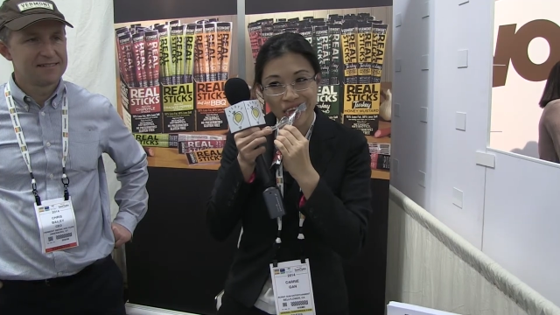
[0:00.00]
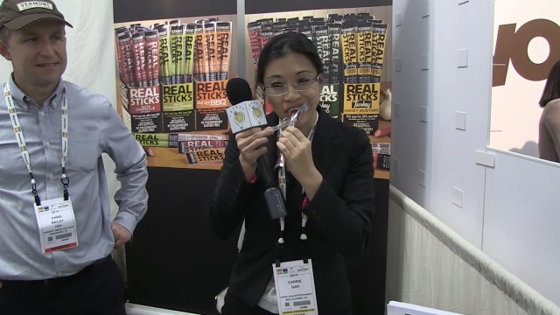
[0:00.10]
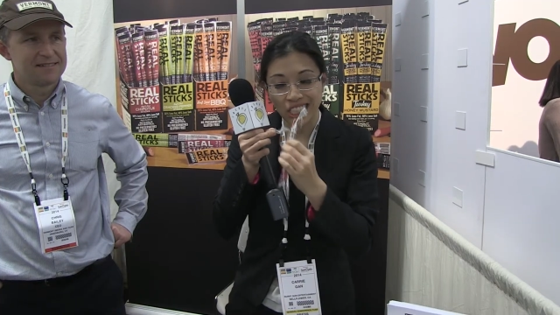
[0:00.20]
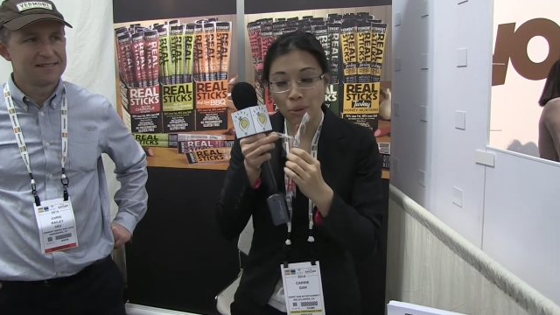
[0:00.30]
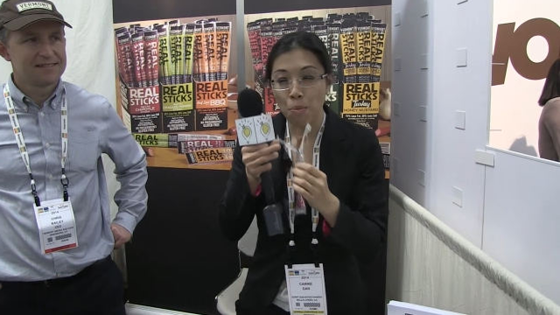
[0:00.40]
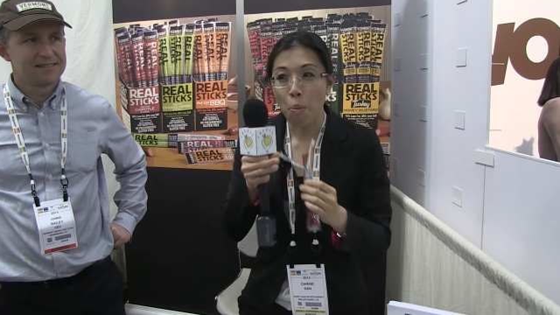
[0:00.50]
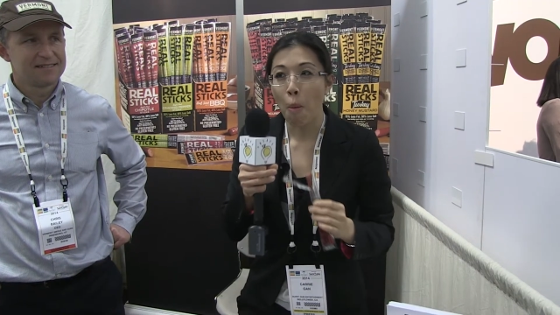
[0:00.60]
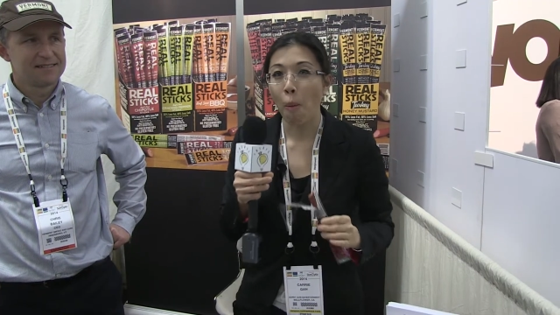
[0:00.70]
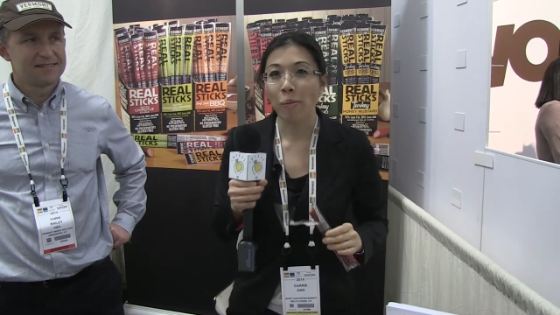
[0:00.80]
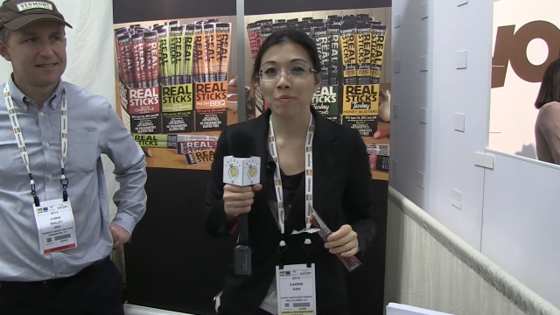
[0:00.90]
Speaker 1: And then,
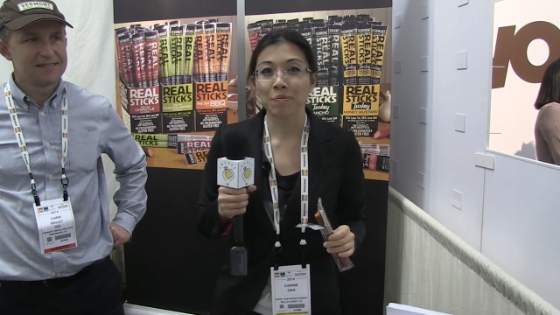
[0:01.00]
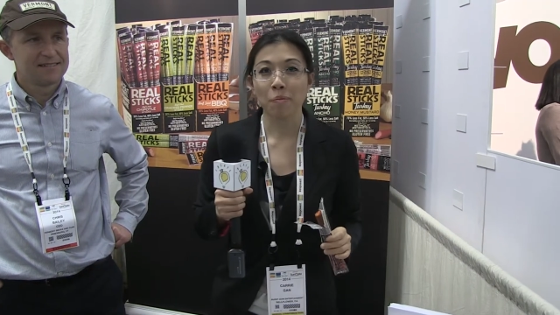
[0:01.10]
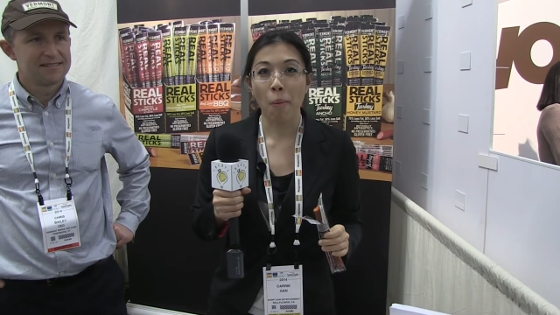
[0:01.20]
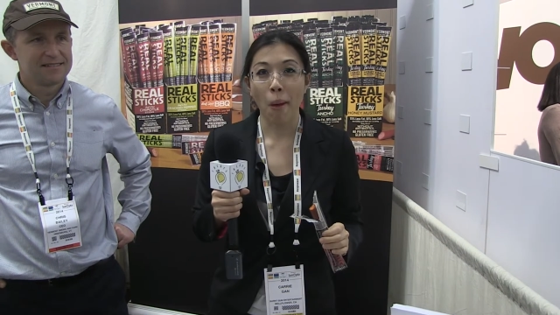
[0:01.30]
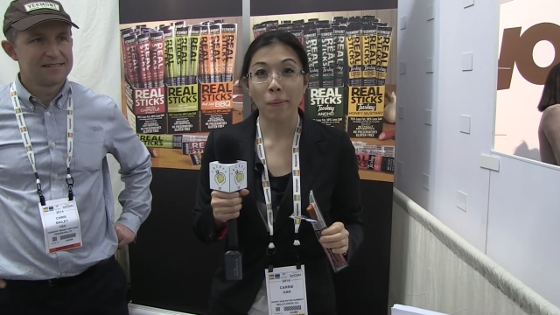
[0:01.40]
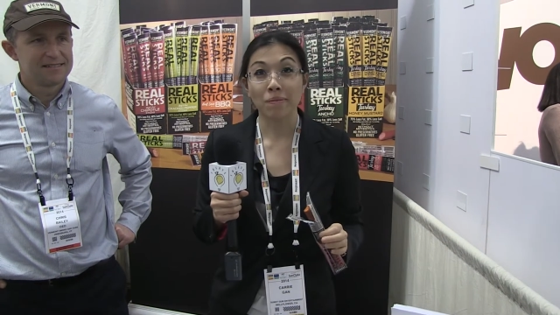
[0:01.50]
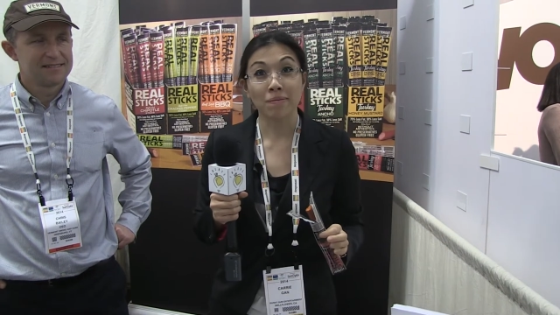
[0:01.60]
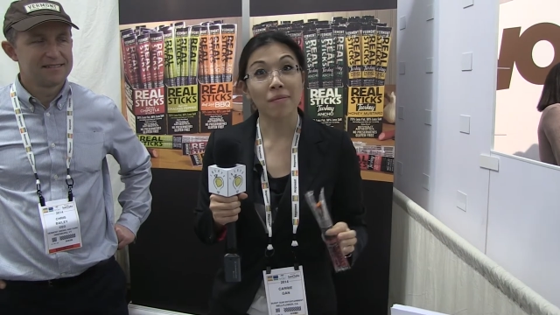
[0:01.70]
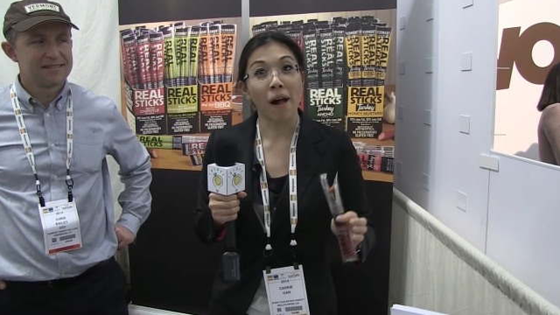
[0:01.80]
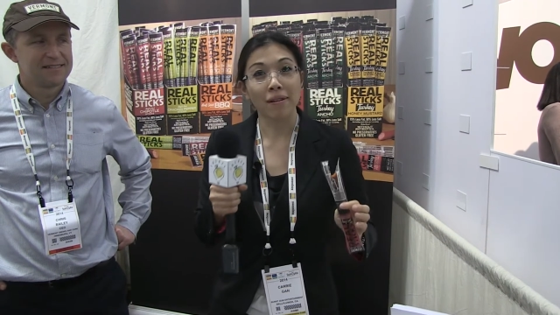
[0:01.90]
depending on where you are,
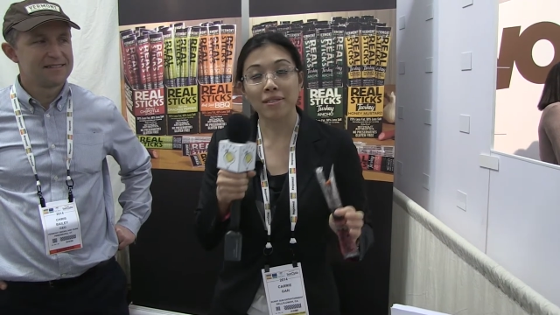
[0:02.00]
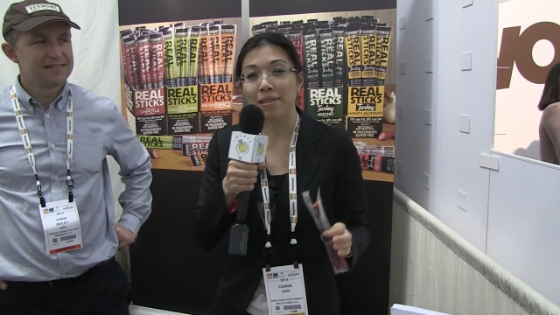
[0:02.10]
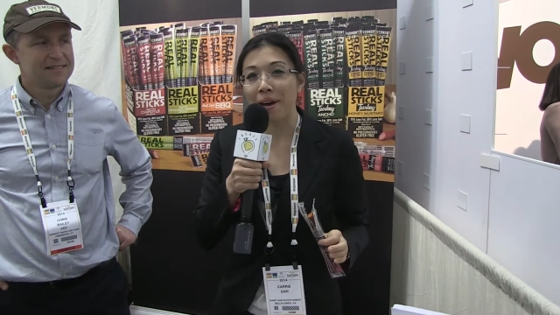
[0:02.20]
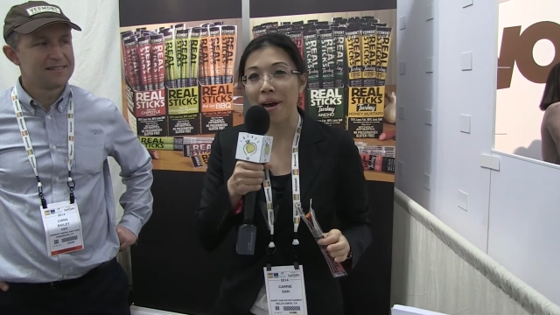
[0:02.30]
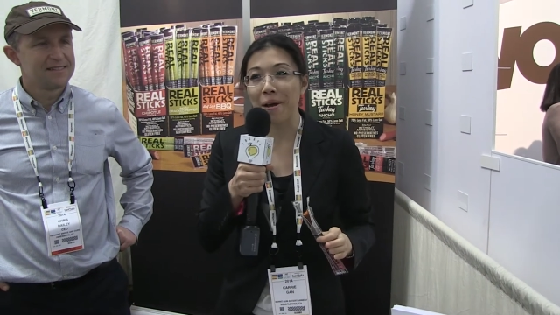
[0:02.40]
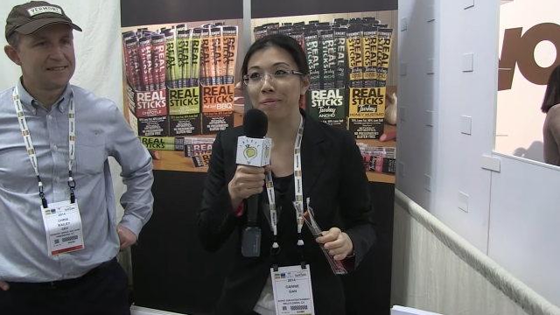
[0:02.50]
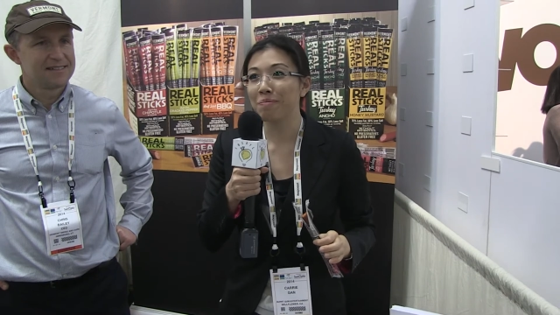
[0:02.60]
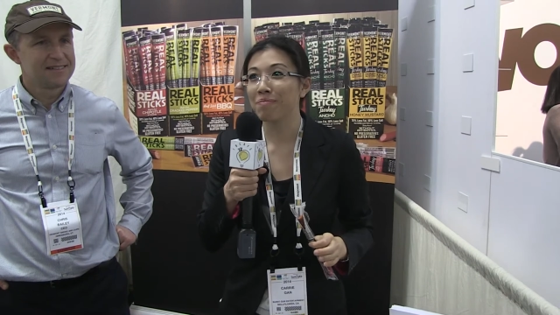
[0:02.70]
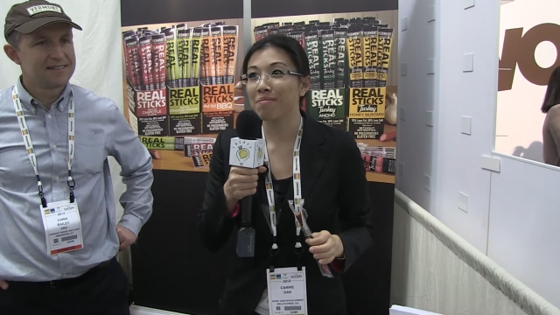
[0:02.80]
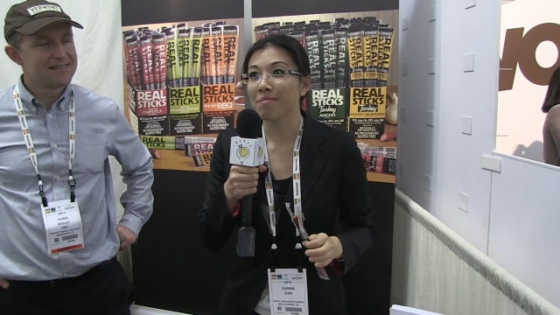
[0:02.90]
uh, co
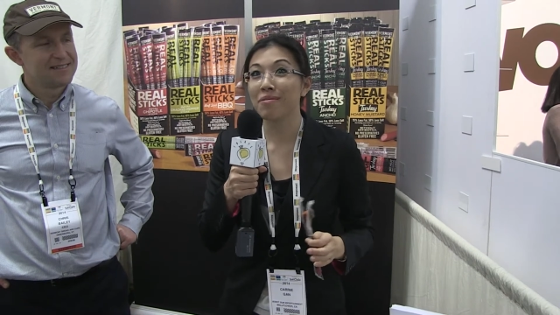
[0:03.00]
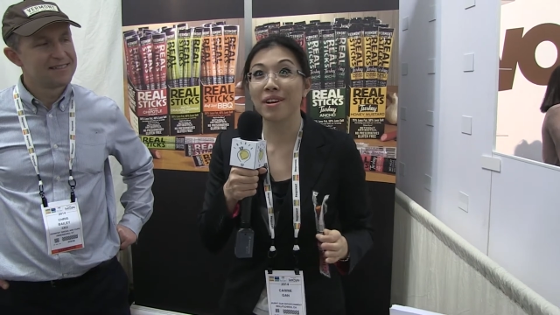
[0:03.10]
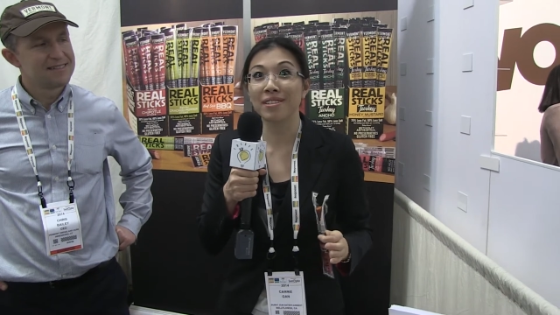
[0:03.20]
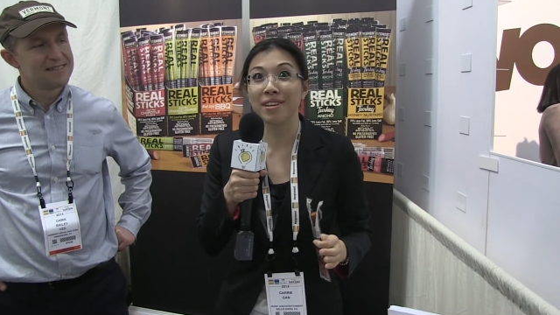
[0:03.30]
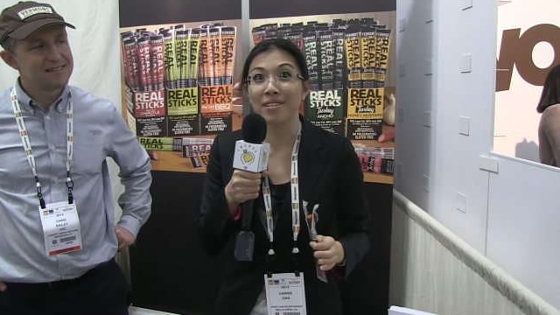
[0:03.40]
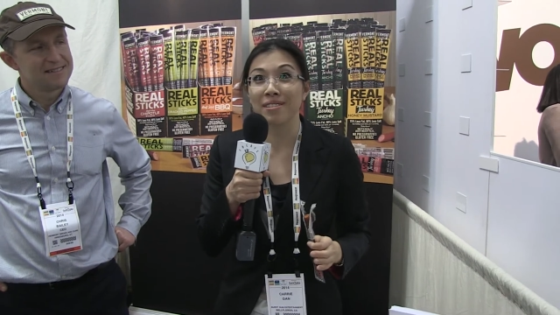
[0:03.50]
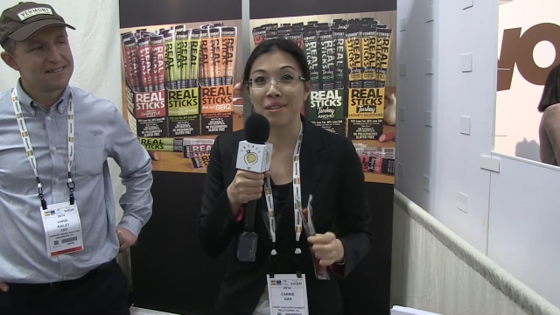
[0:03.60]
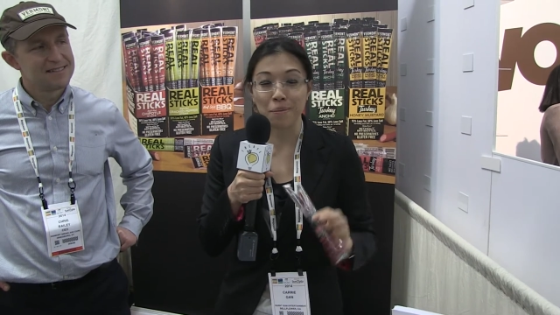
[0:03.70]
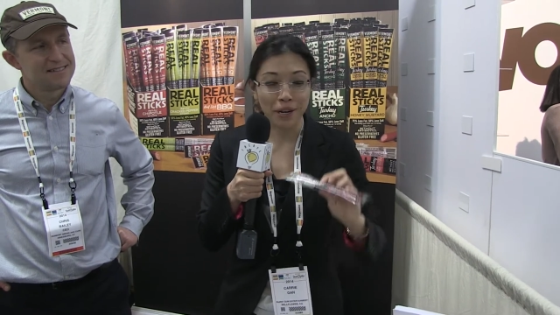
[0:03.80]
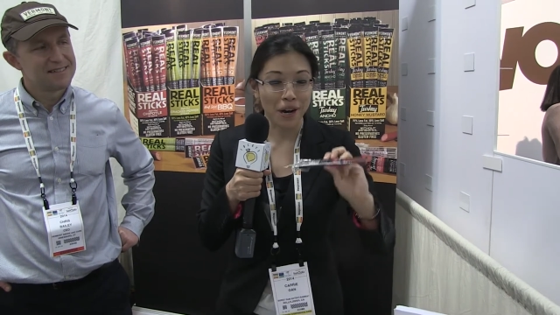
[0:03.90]
ops and different stores
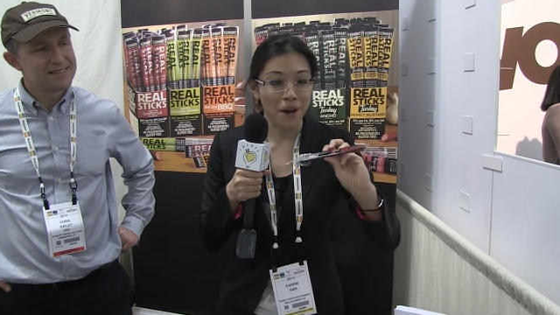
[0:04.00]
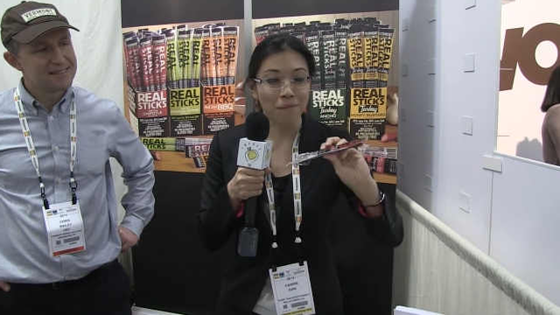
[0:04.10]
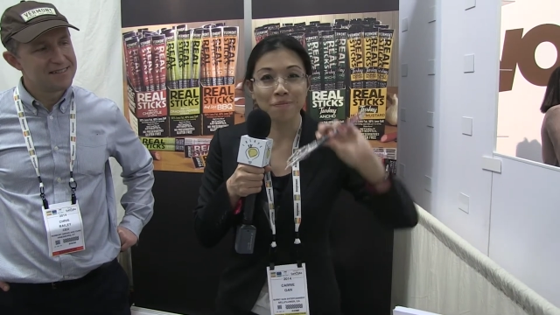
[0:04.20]
have them as well.